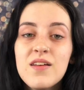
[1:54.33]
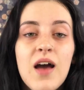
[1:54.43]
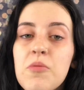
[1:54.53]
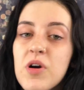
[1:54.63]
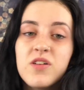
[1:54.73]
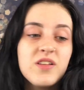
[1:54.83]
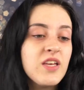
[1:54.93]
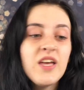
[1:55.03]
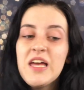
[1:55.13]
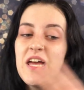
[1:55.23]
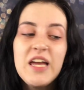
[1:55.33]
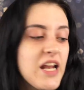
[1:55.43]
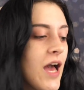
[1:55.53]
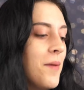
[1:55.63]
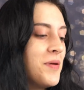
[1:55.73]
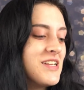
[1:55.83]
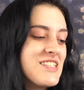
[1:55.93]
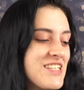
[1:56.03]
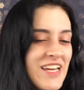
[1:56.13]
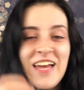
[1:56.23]
I'm ugly. It
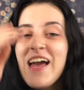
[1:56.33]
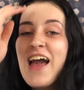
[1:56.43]
happens.